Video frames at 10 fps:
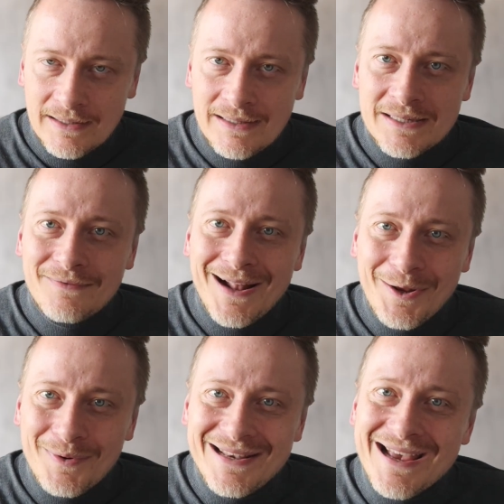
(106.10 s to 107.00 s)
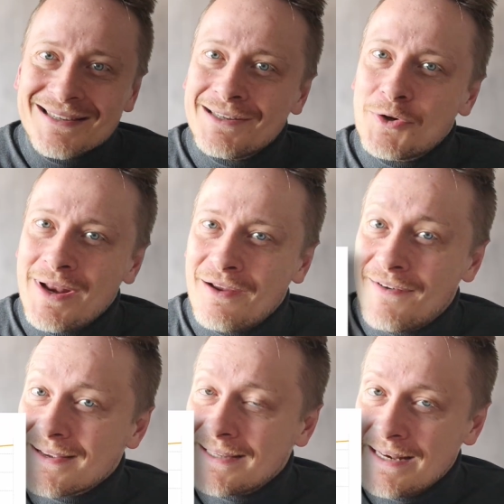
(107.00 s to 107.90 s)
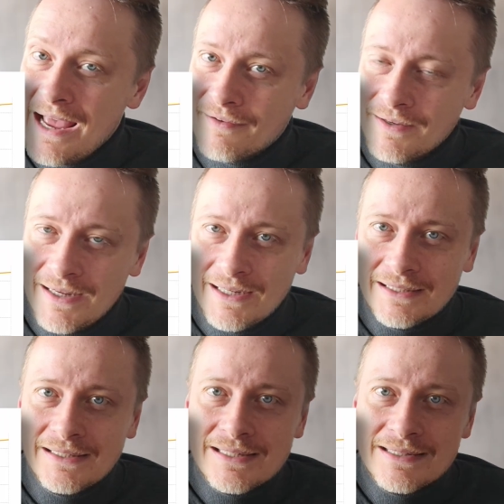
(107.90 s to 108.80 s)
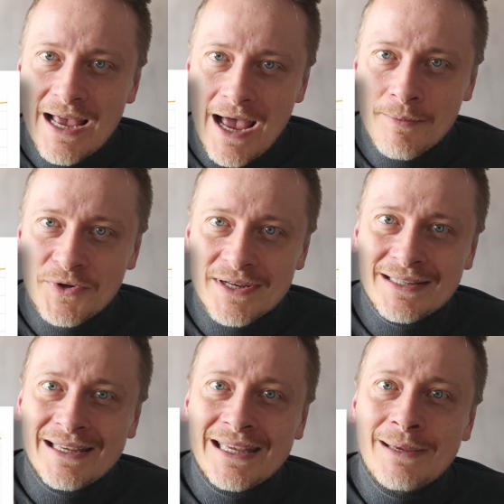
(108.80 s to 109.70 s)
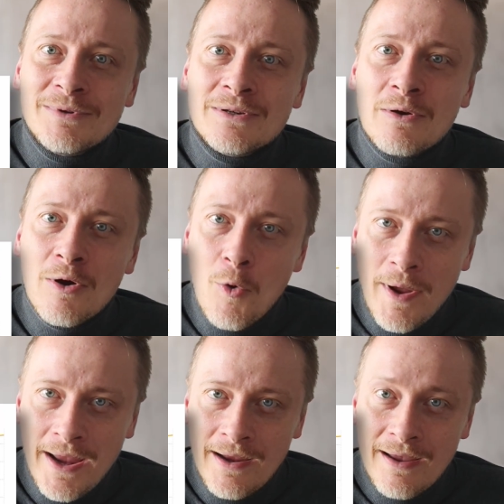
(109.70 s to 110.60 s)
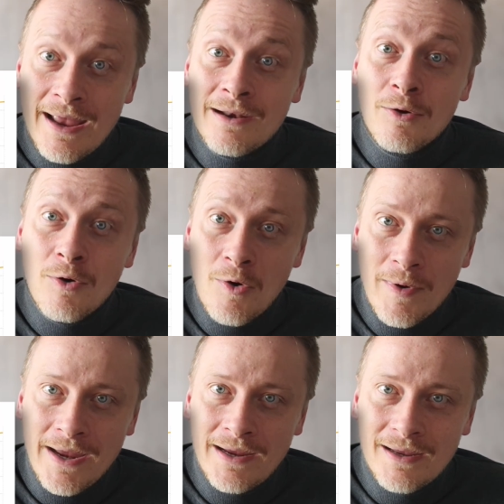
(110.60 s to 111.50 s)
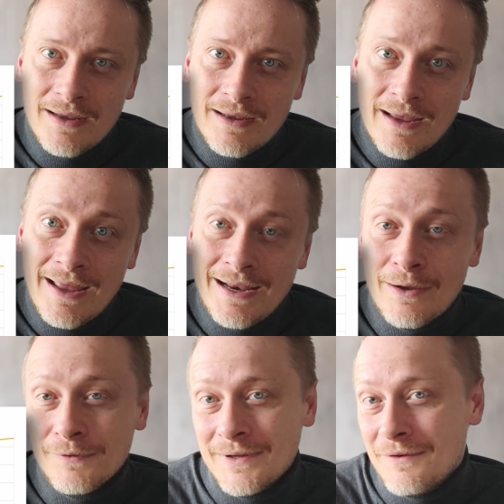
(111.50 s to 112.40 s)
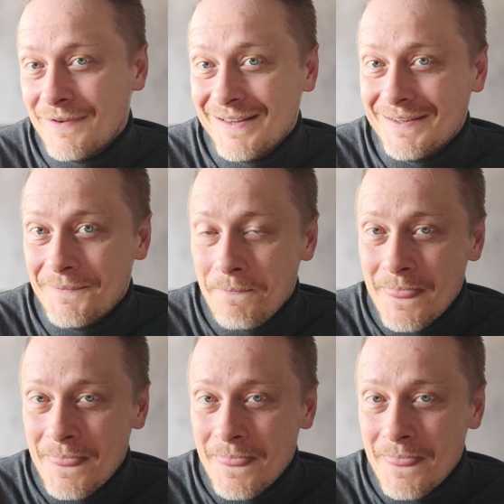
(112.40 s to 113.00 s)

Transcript: This value doesn't shrink fast enough. The sum just keeps growing and growing, heading off to infinity.